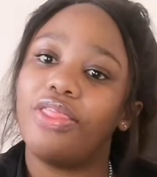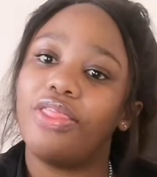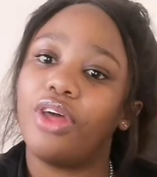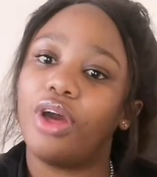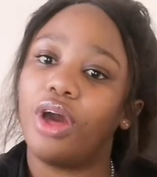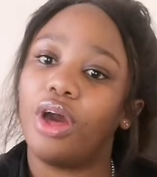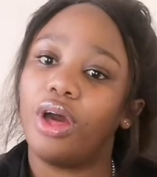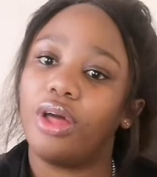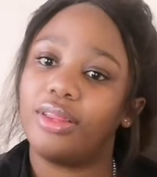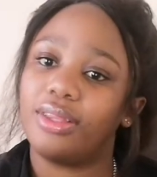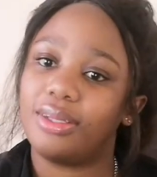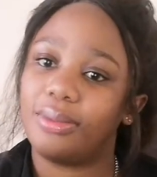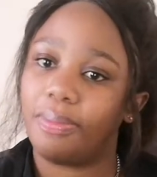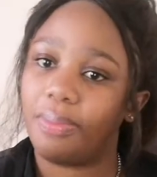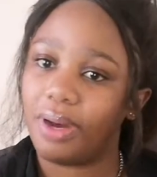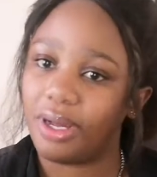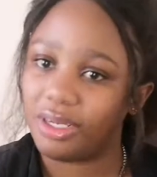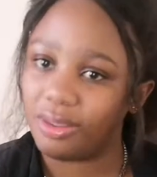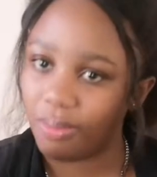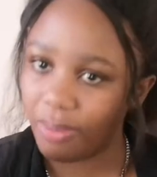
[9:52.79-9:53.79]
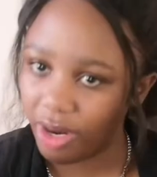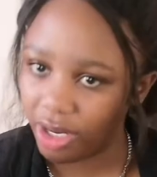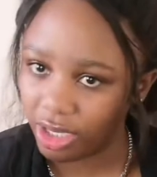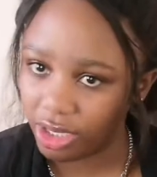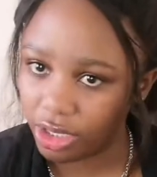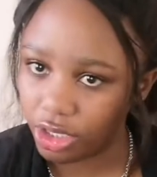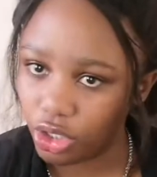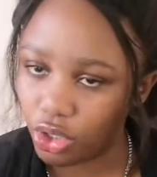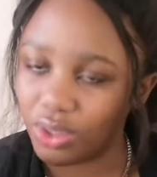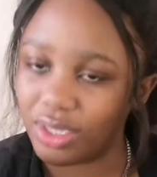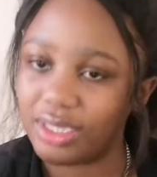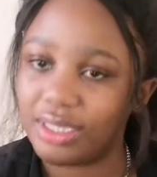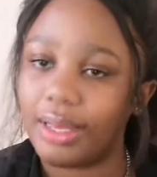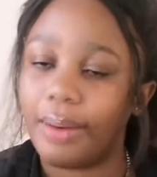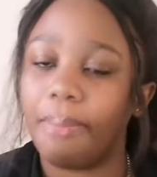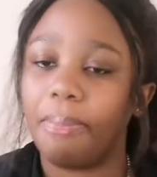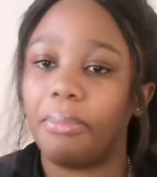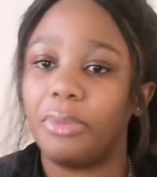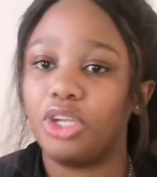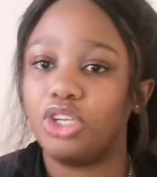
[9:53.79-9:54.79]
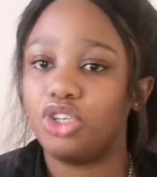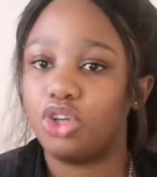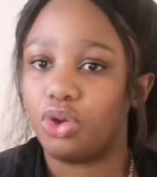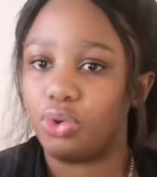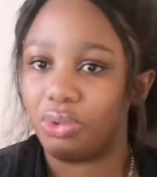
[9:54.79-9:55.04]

the department, you submit